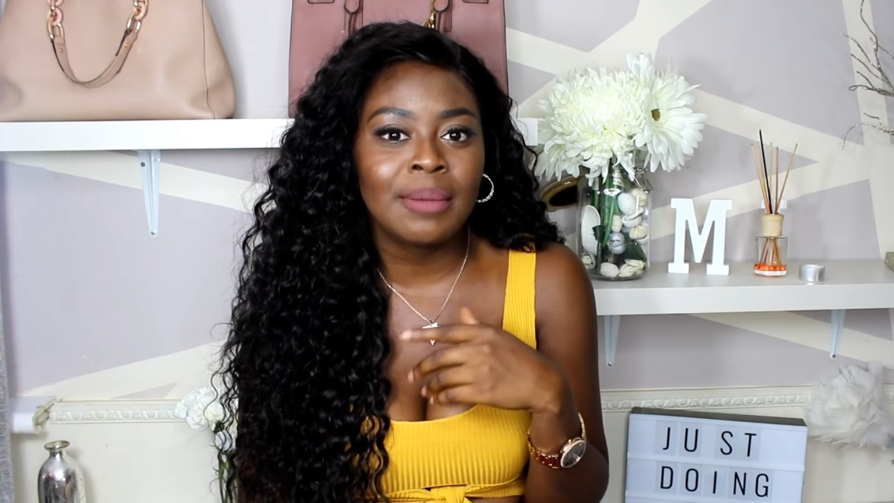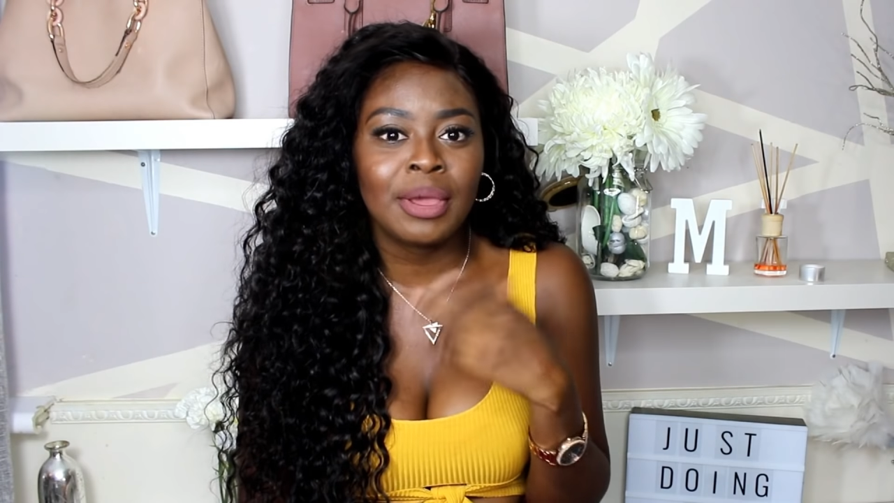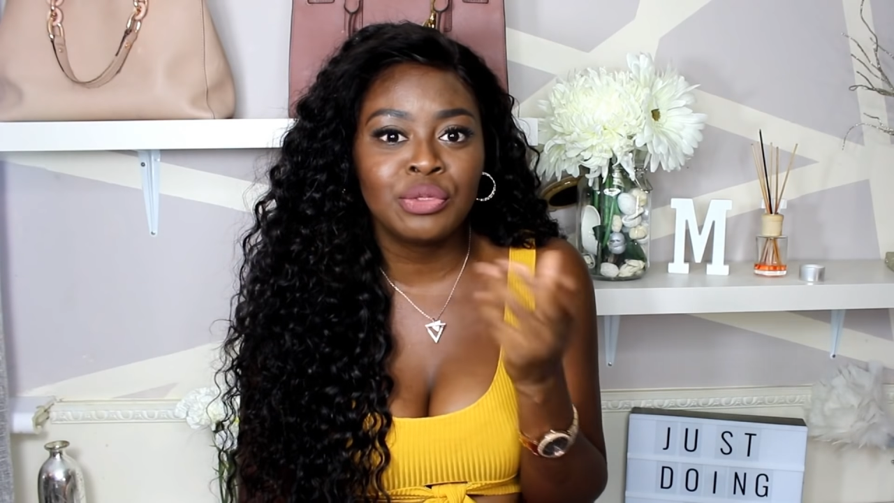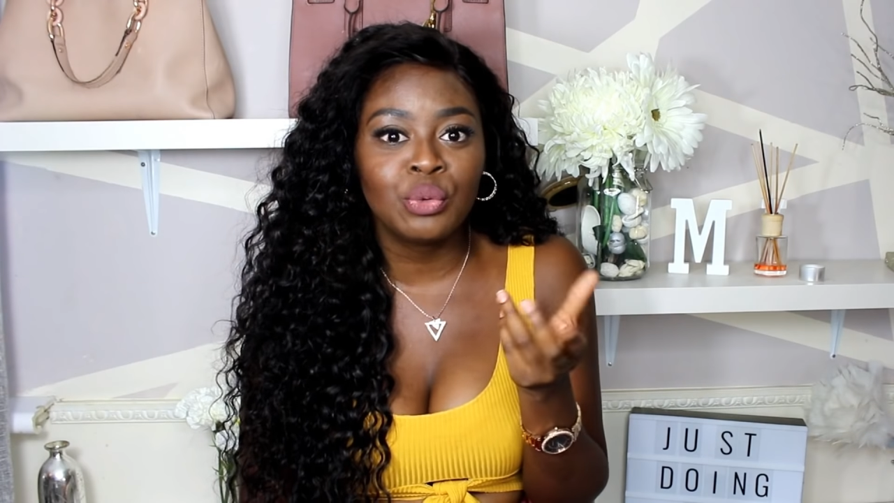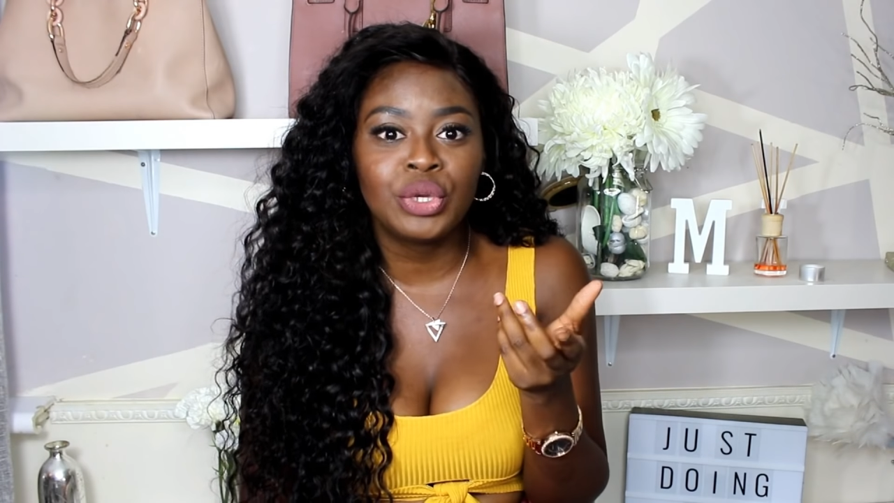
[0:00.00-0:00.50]

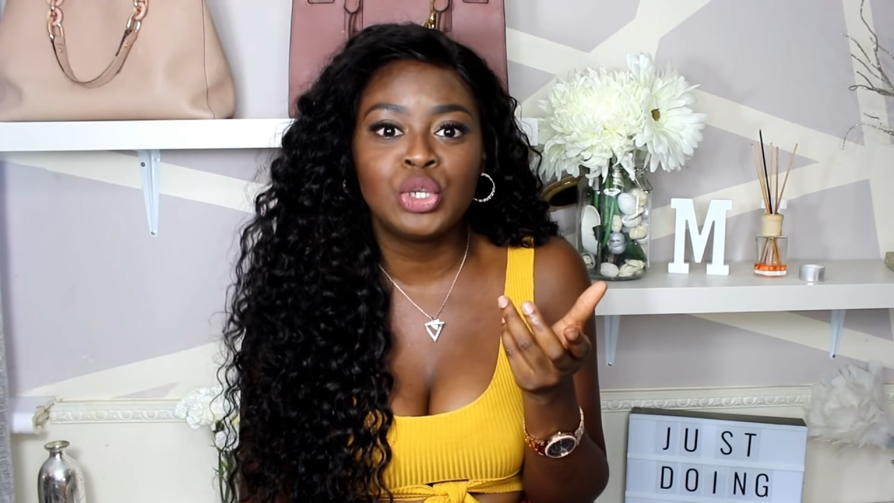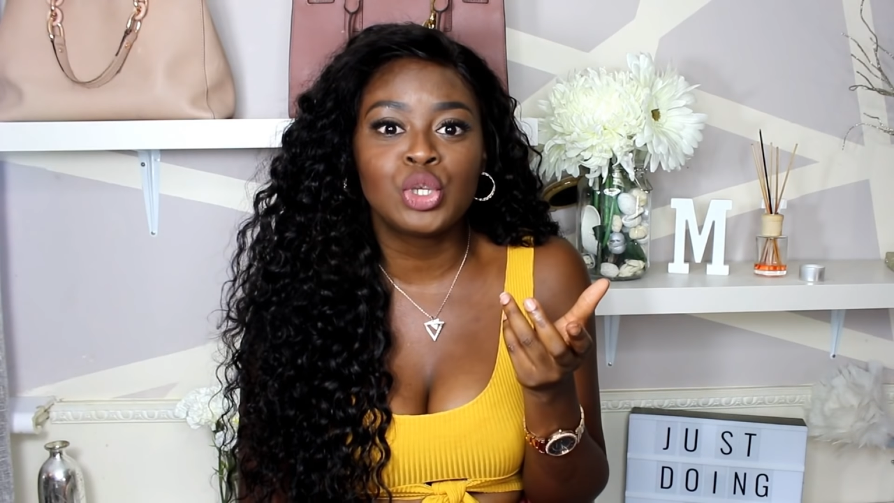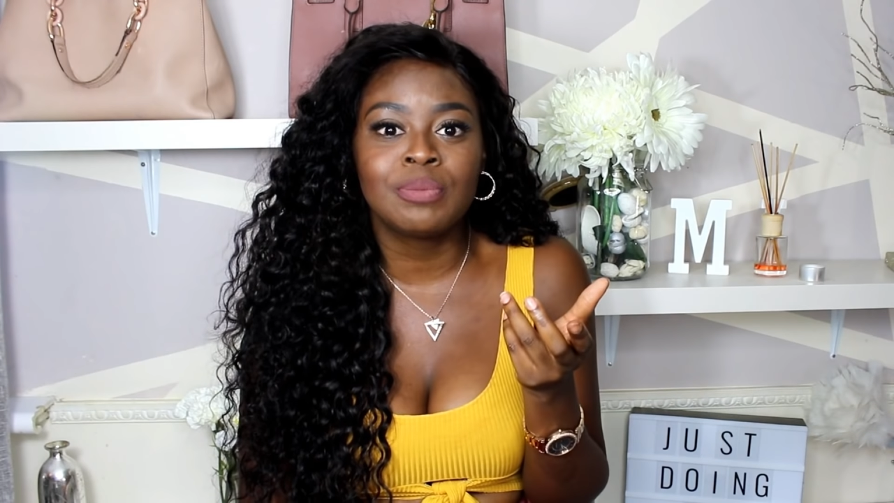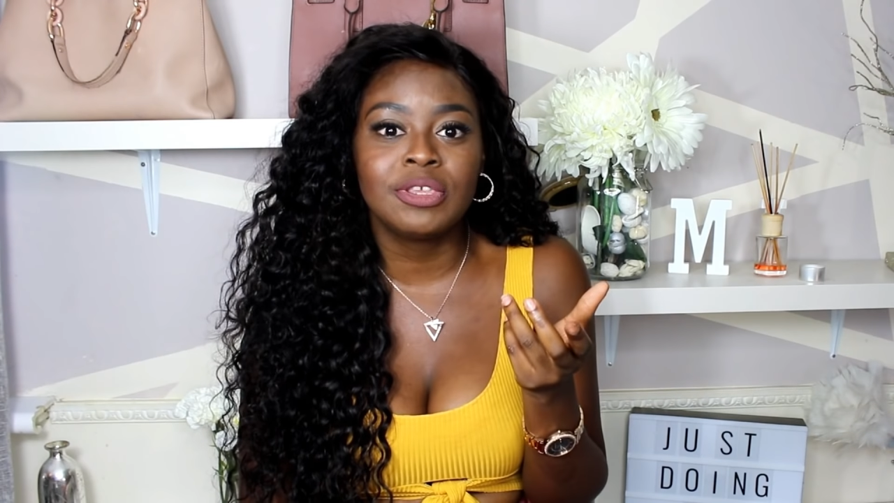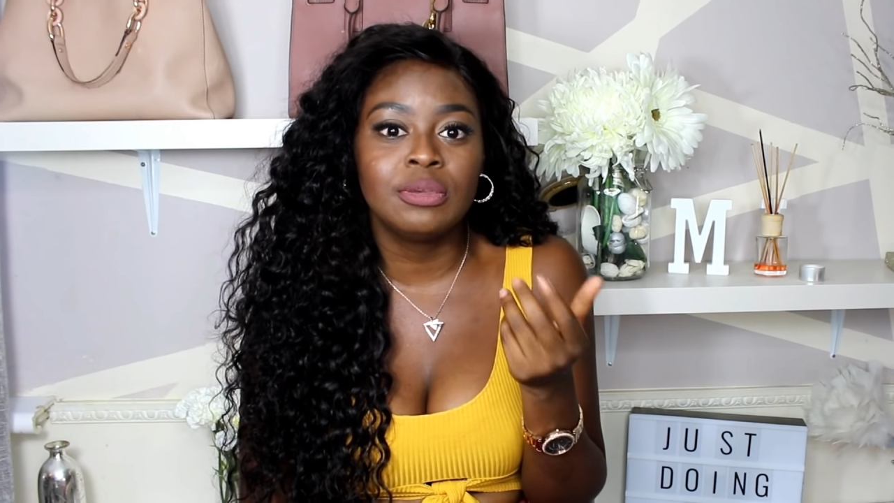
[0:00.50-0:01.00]
I thought he
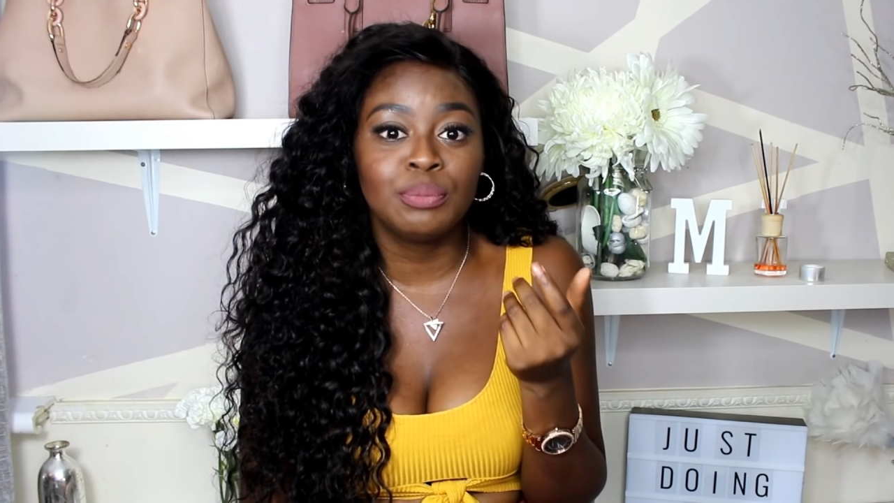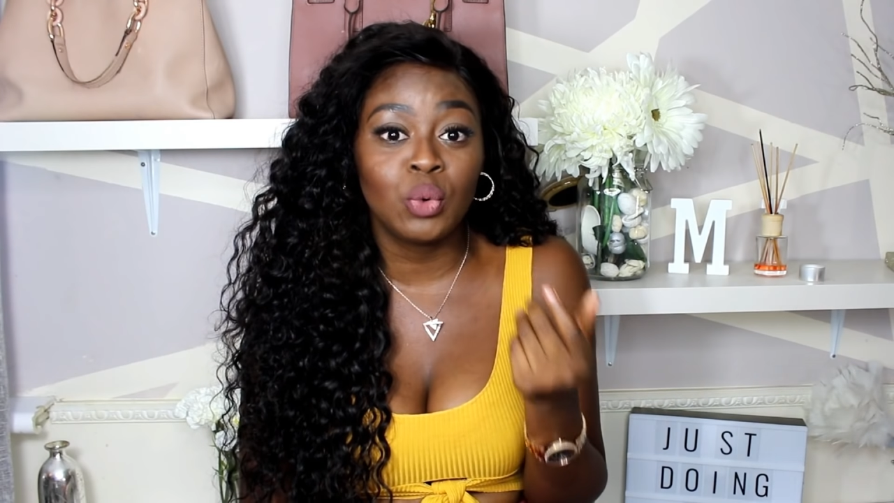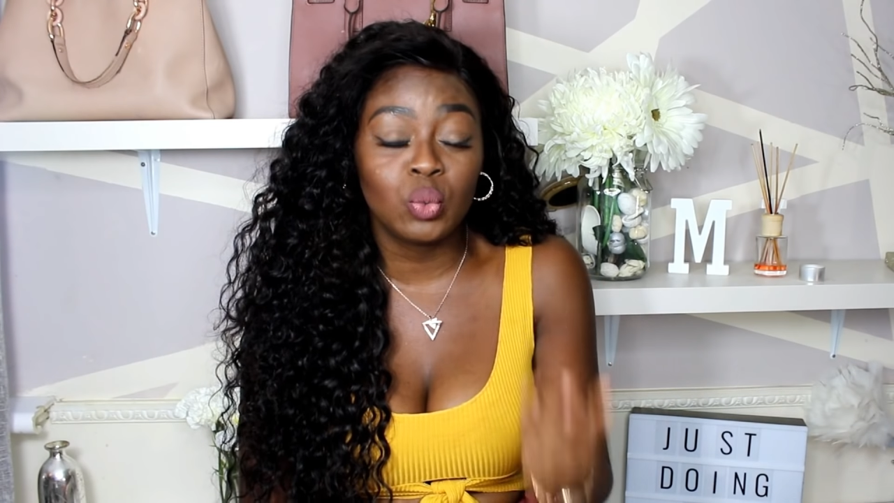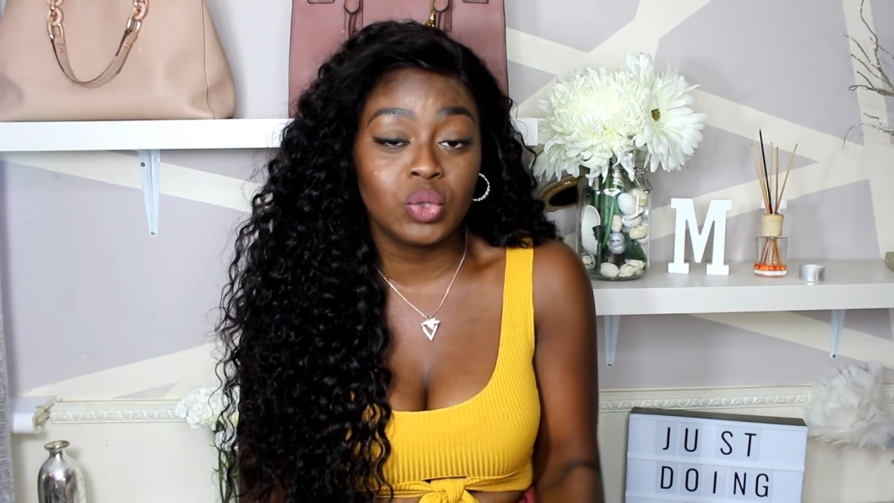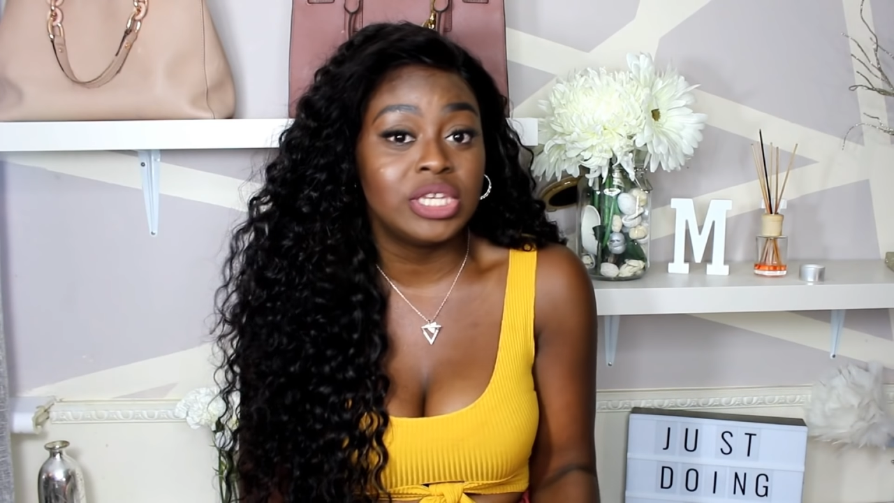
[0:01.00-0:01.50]
just meant he
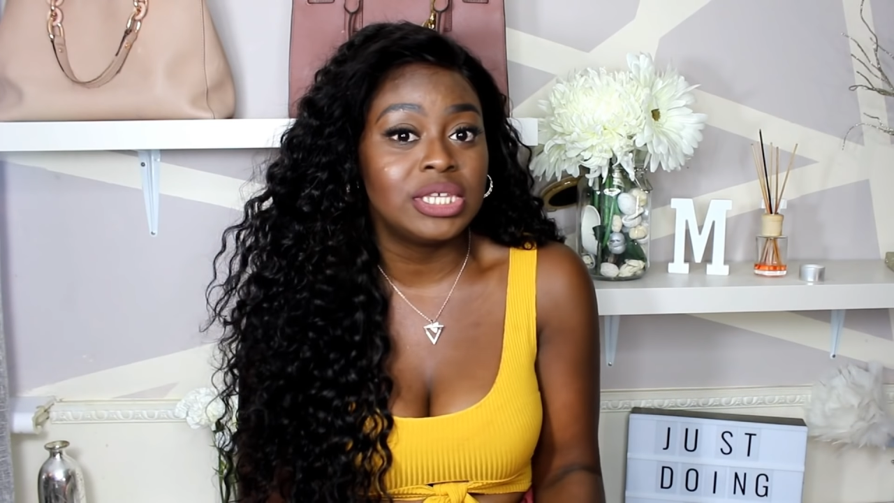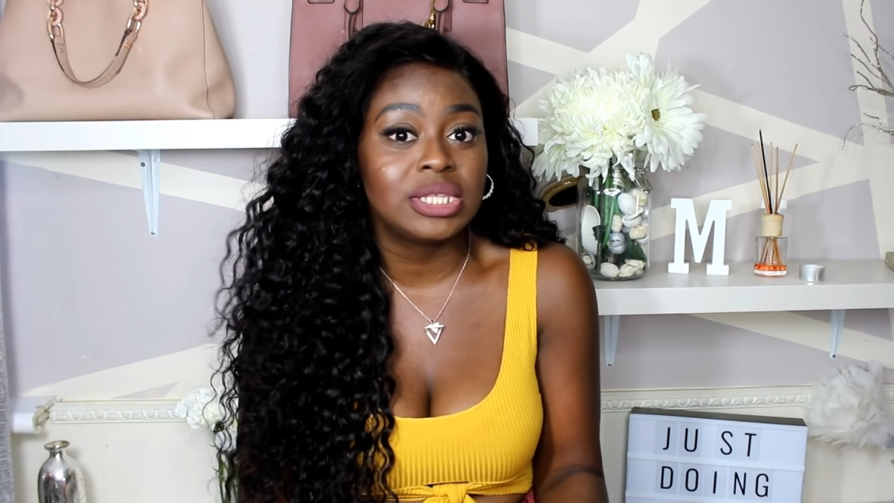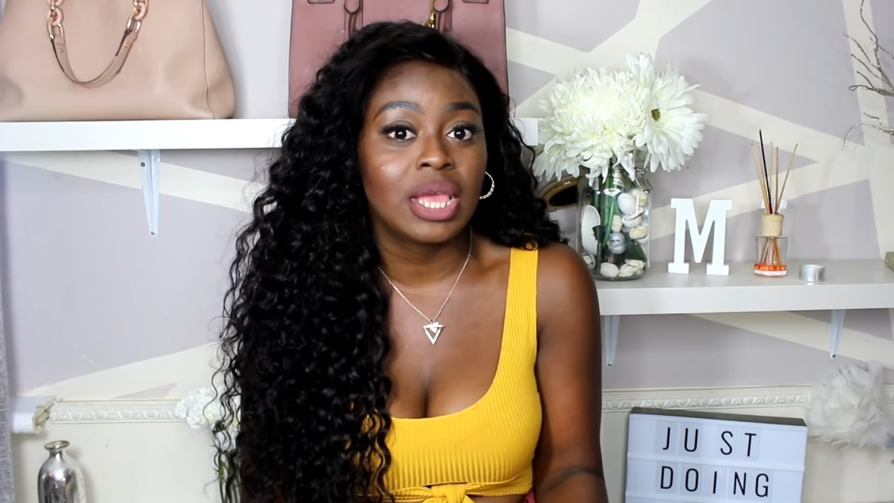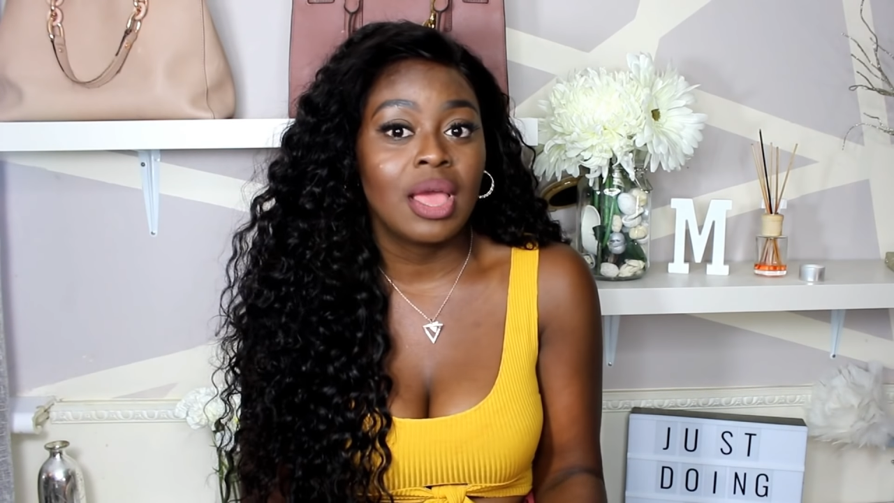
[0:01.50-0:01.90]
bought weed,